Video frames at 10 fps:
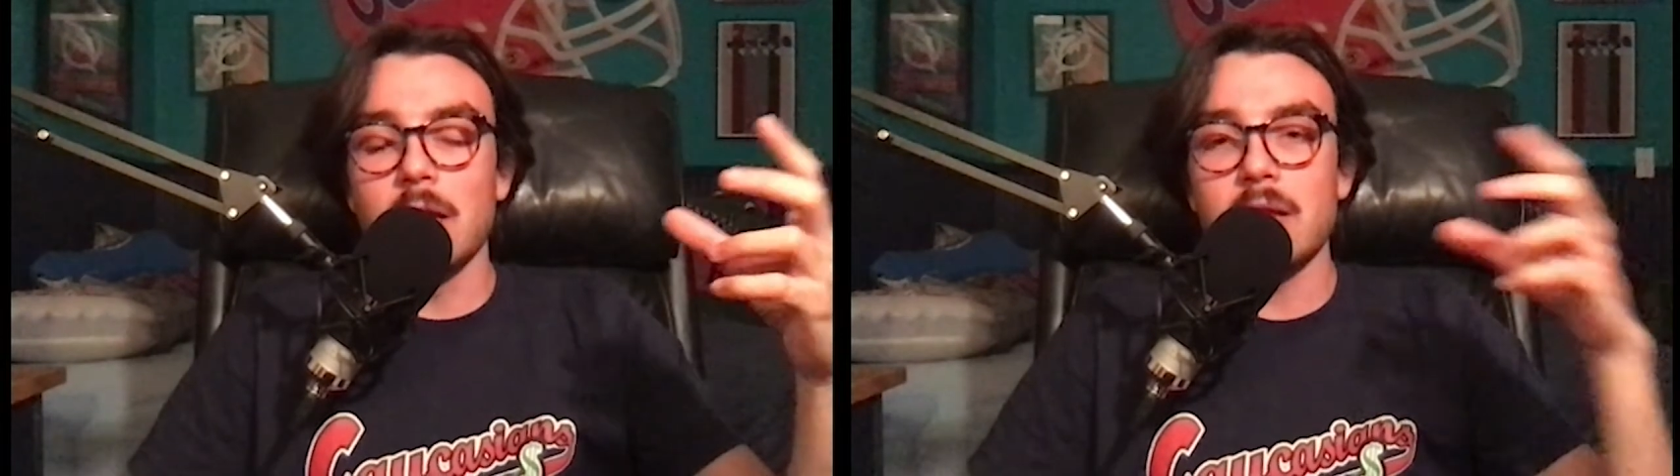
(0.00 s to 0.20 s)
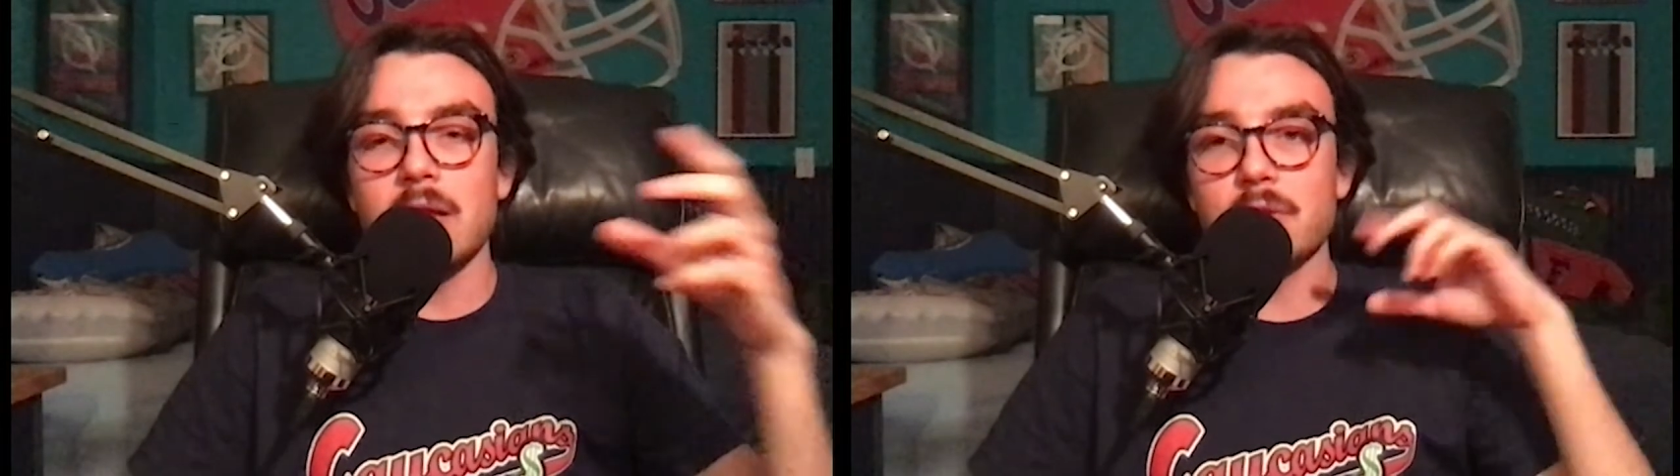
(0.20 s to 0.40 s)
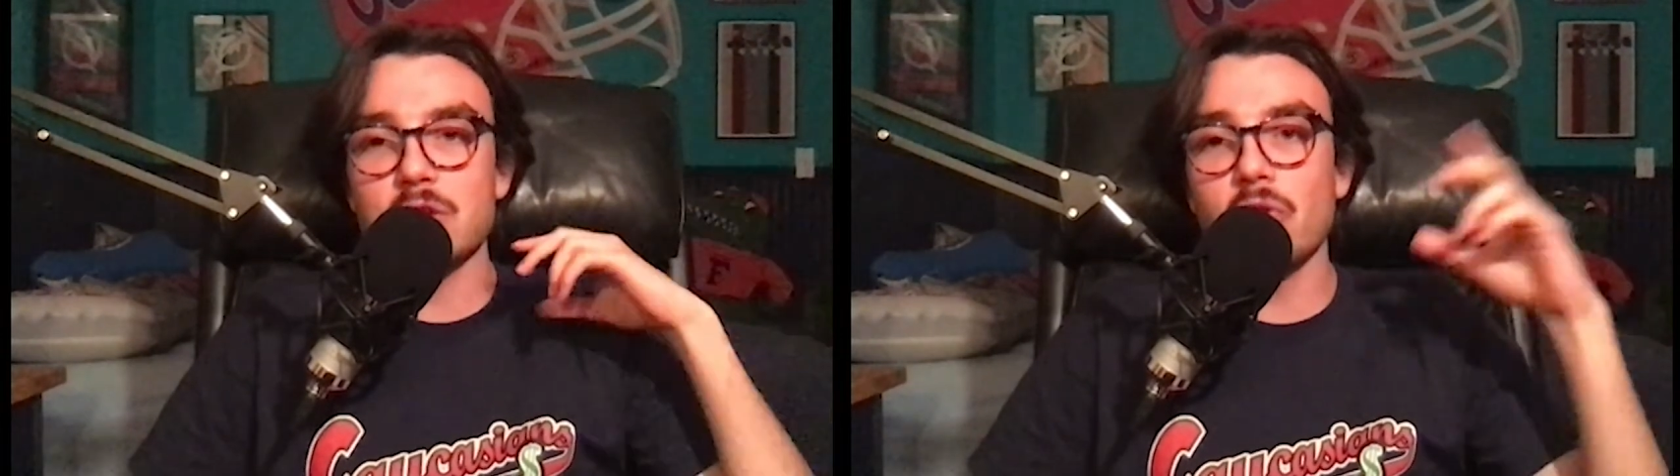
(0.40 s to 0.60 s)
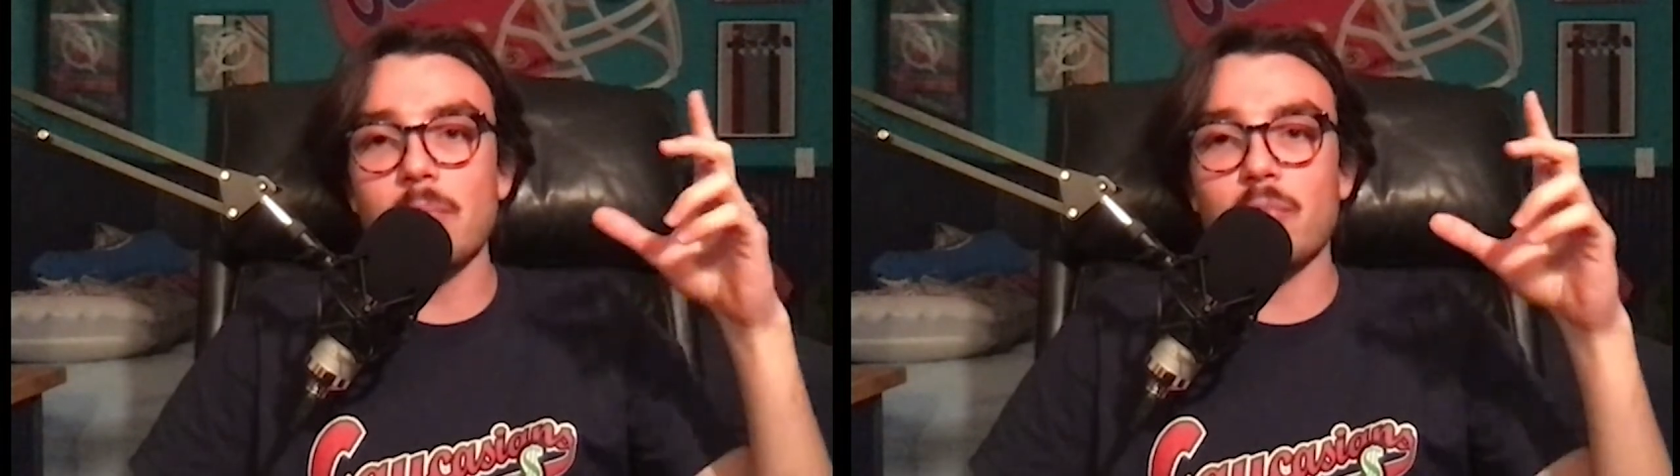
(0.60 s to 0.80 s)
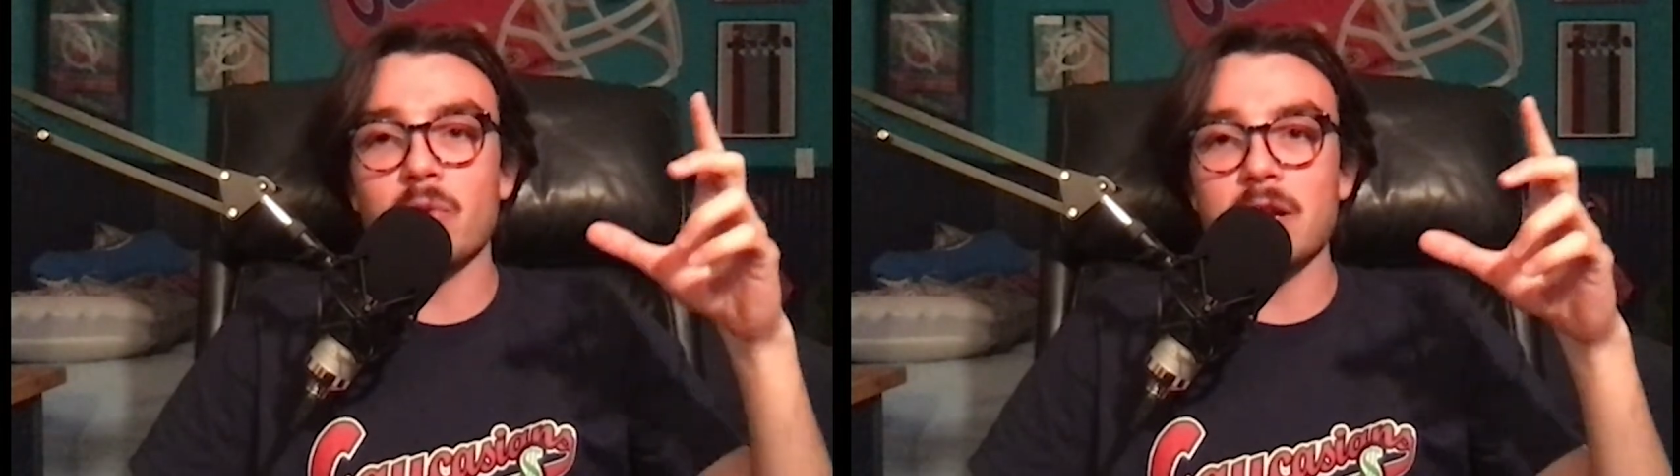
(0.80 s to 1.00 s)
that was so
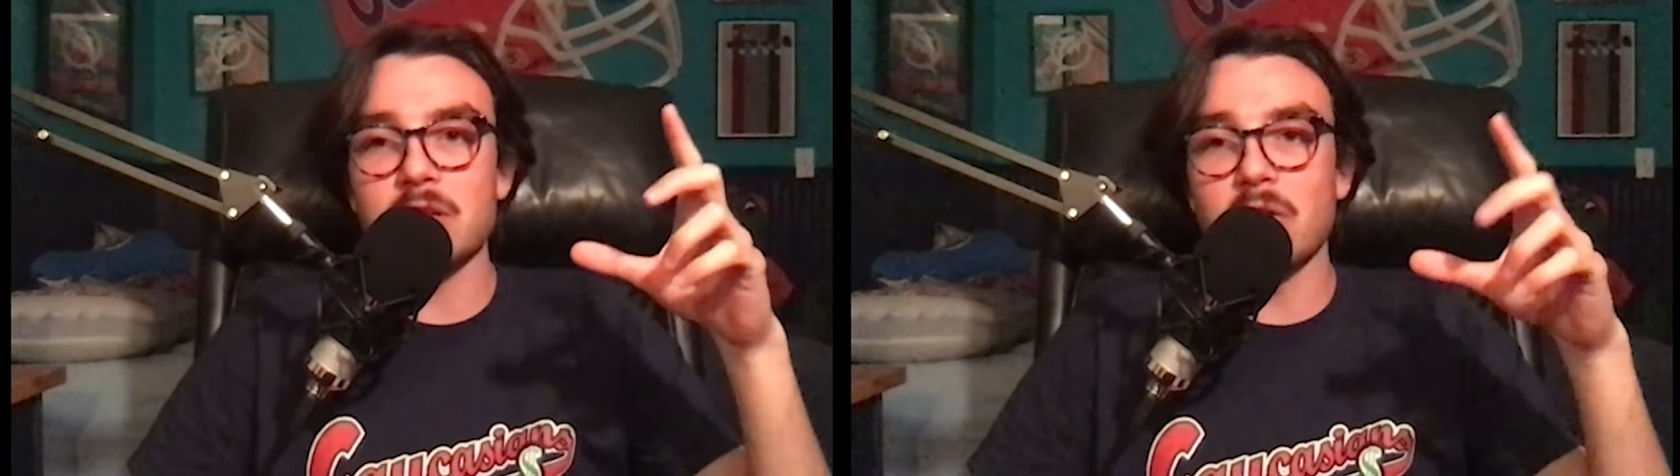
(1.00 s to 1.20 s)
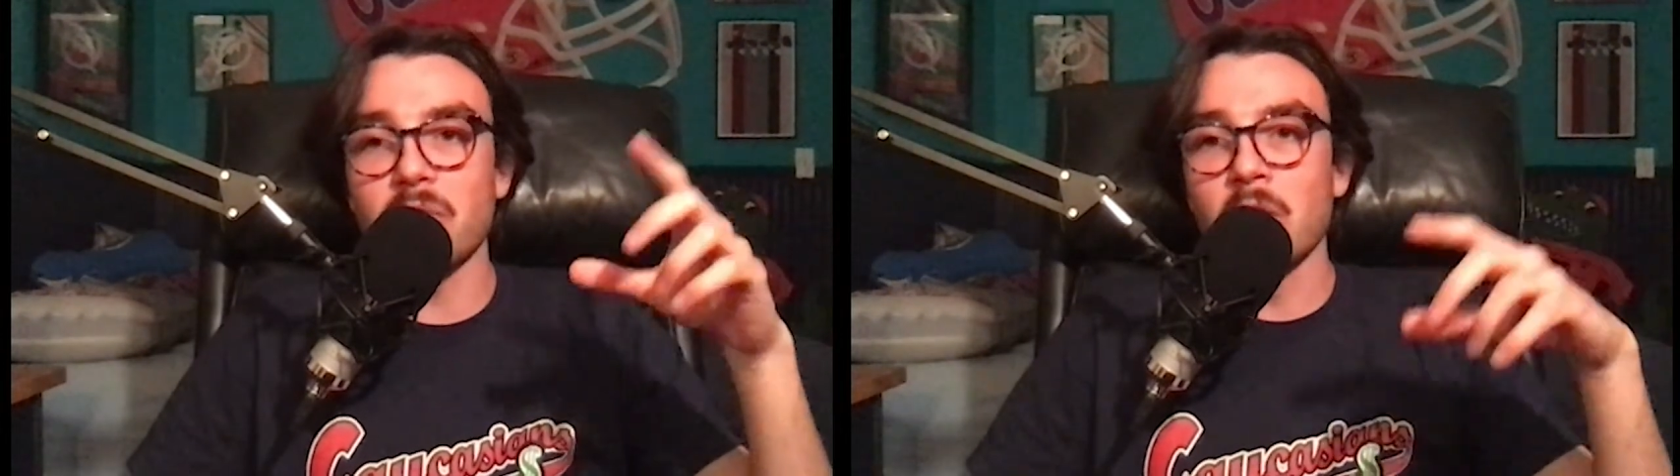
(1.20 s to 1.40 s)
impressive.